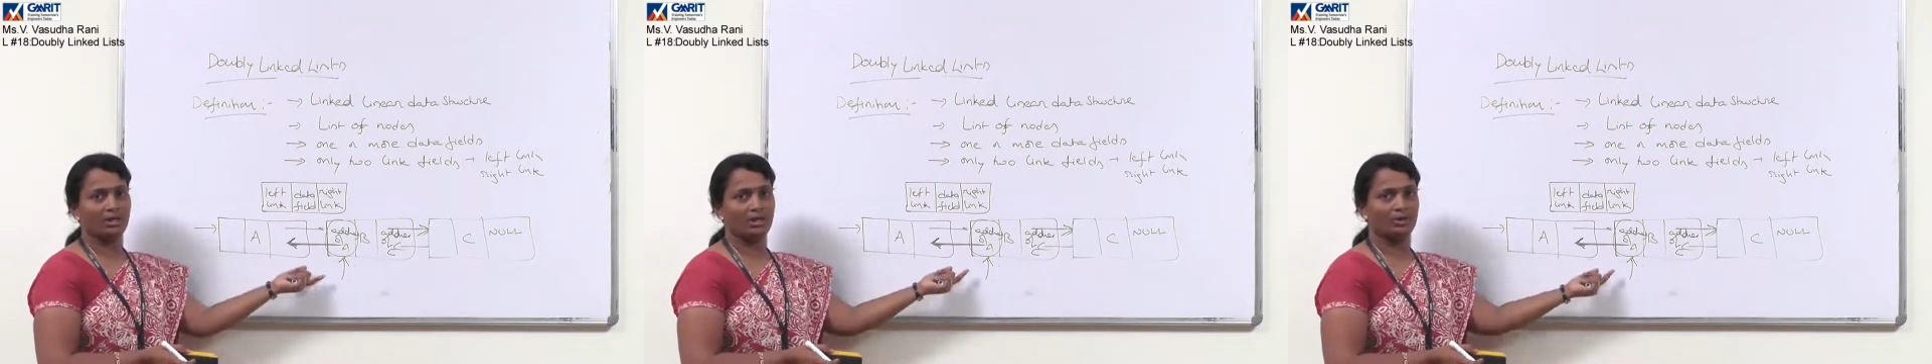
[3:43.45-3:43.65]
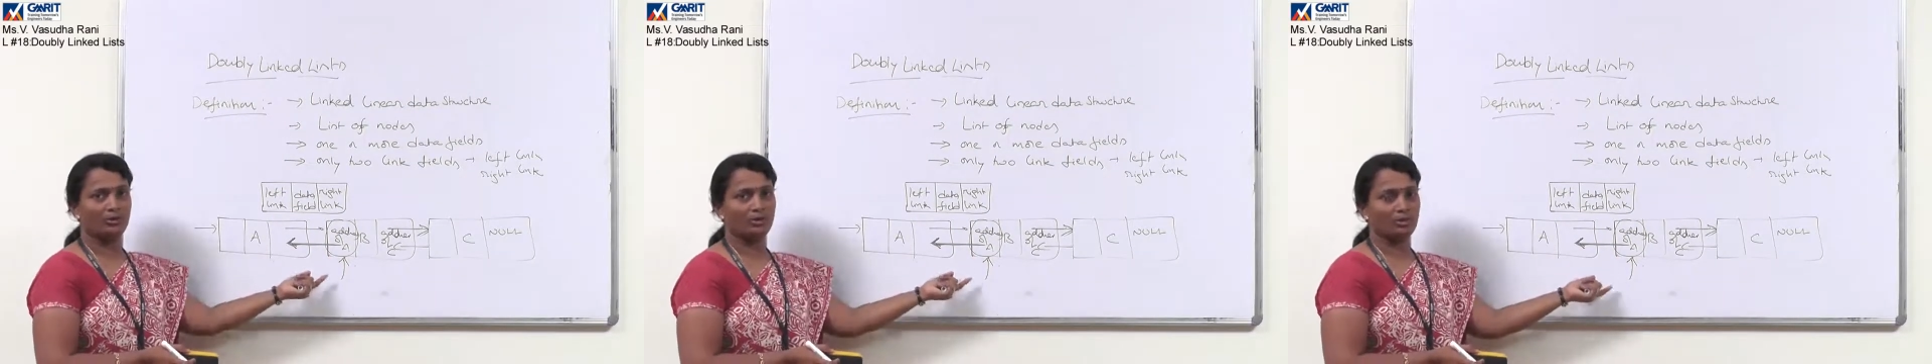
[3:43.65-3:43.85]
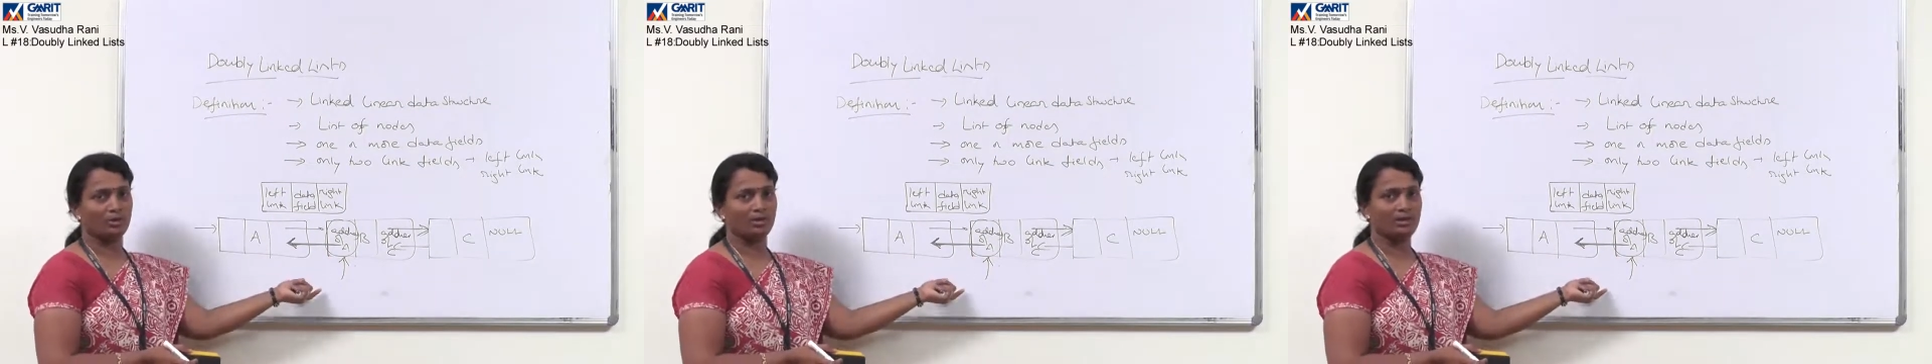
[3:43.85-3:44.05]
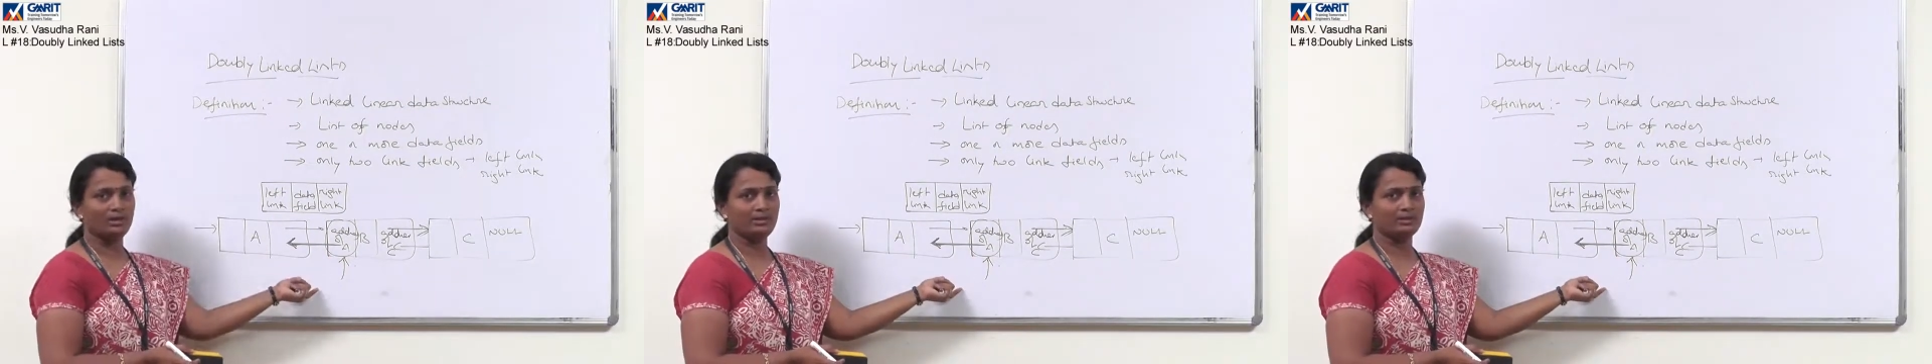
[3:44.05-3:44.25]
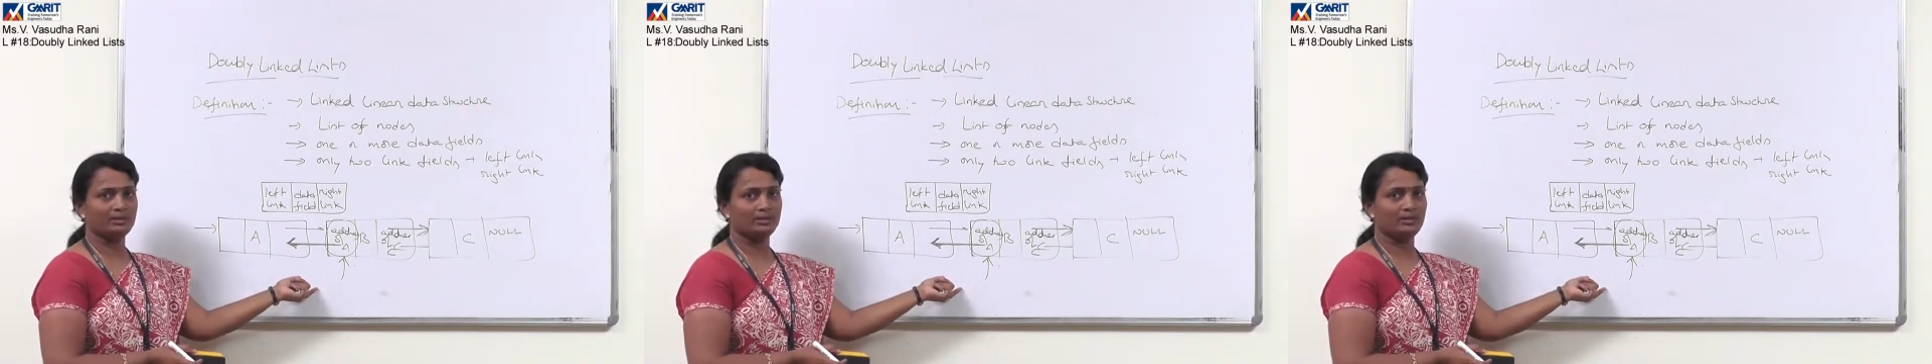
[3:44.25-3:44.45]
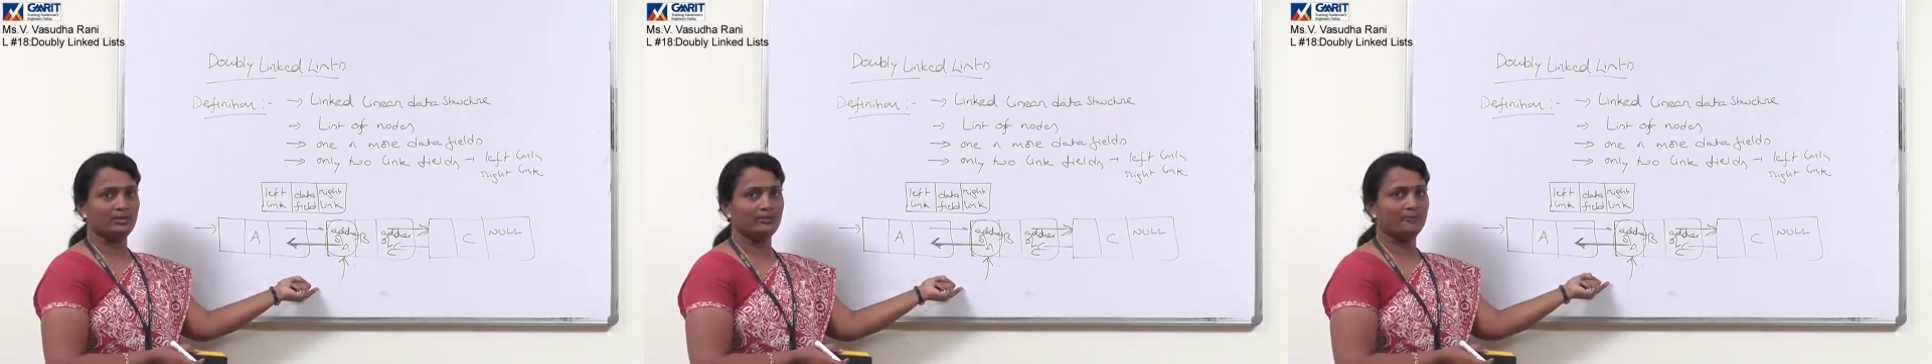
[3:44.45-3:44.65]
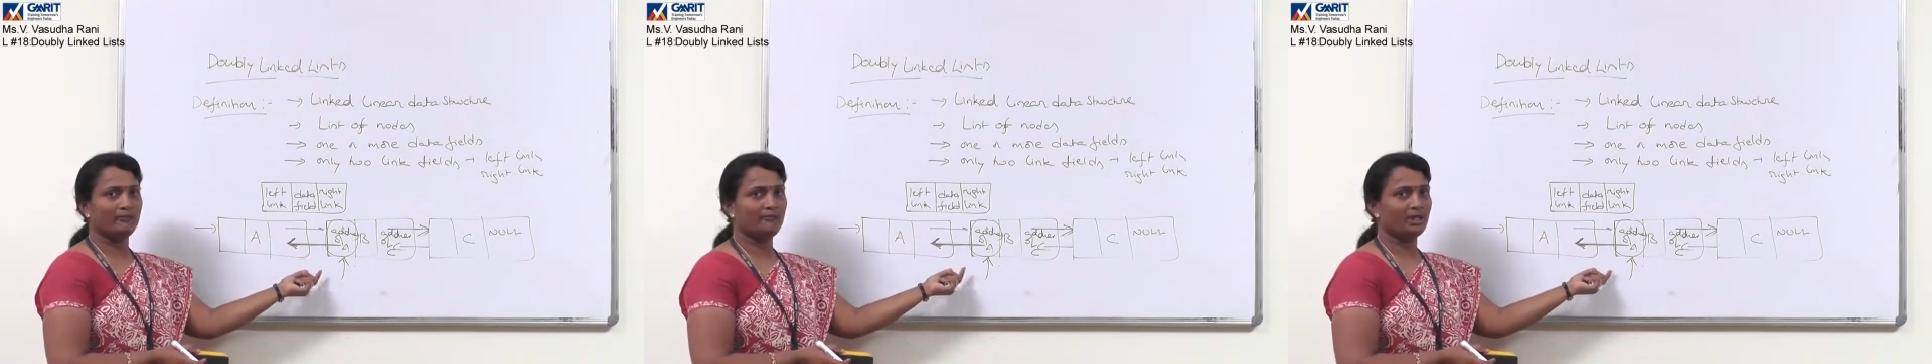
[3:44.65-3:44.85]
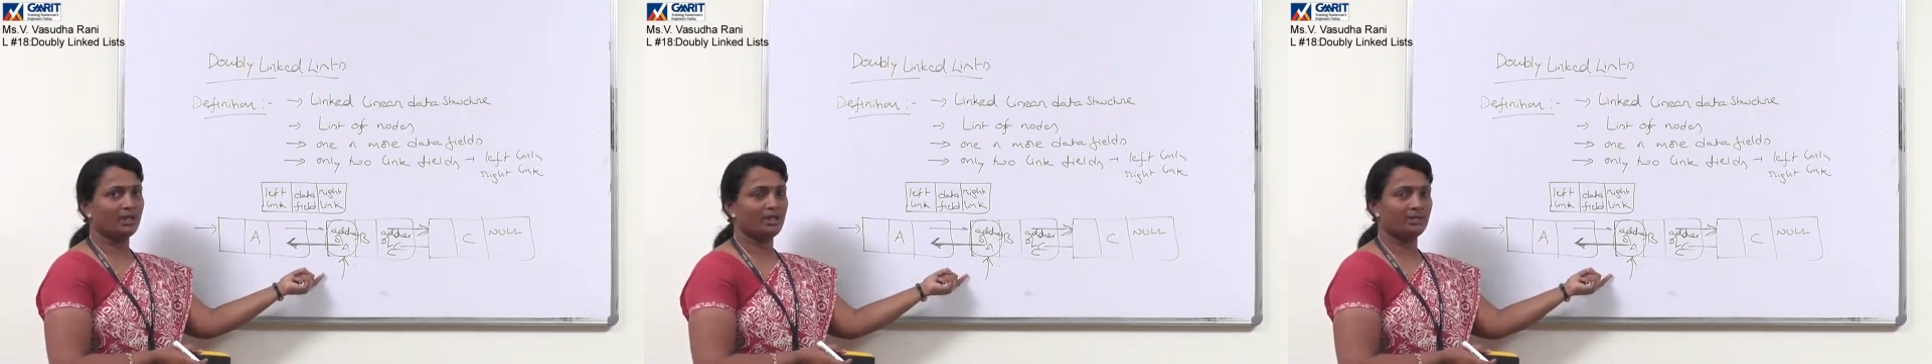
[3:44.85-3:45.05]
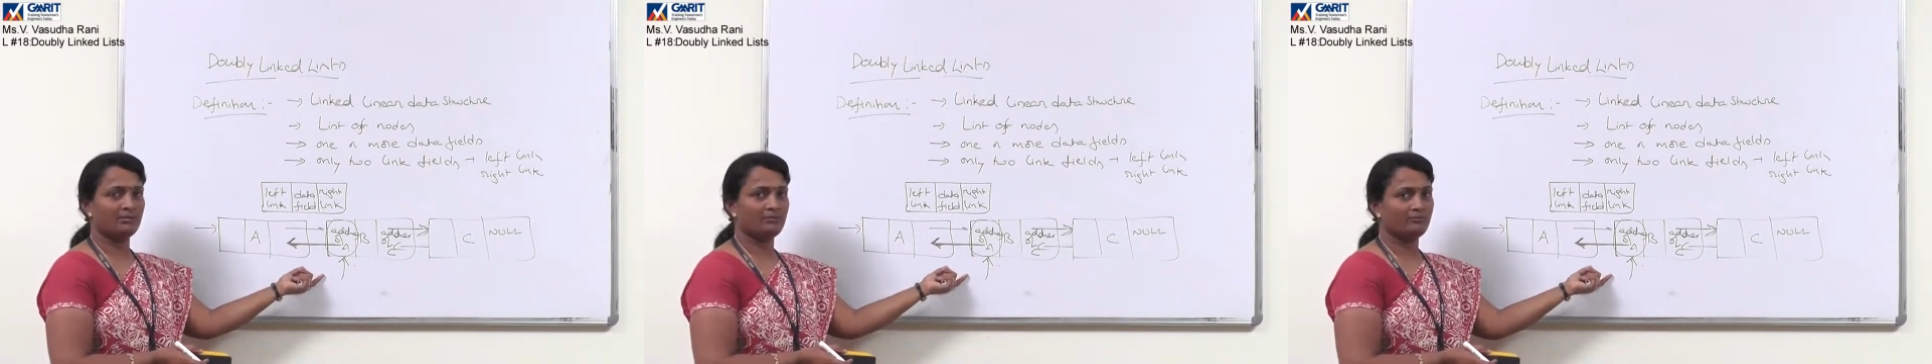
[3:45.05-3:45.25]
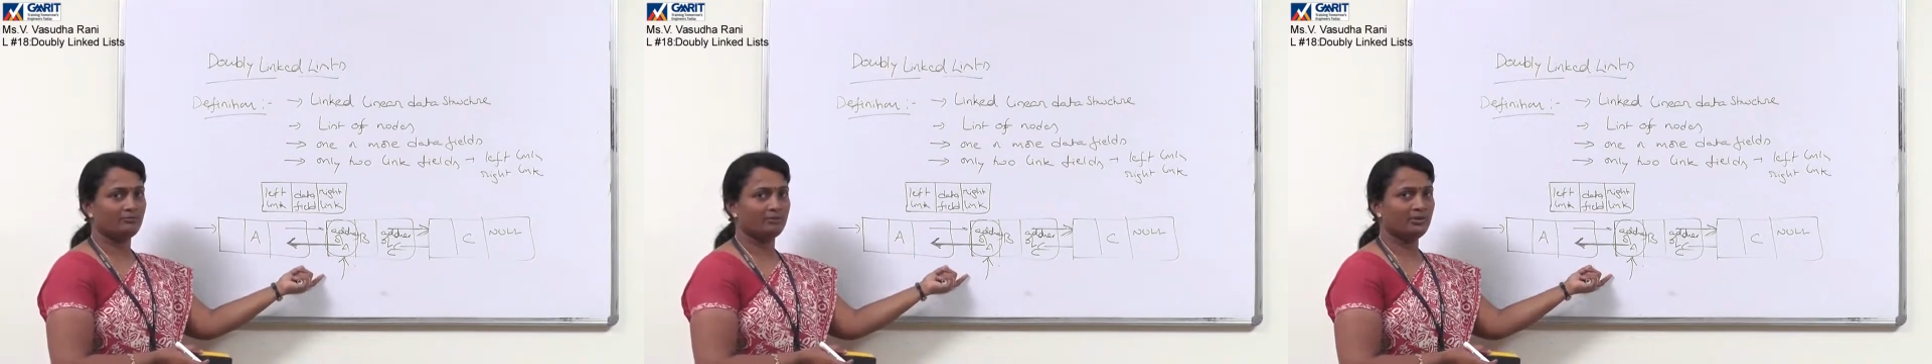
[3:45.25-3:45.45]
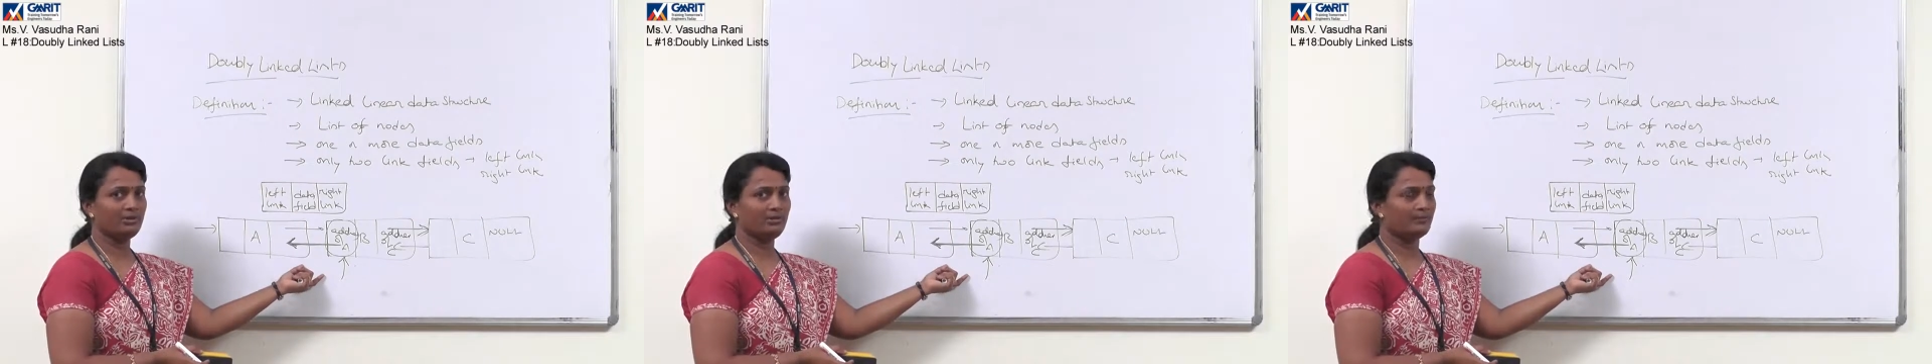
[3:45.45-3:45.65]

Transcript: advantage we get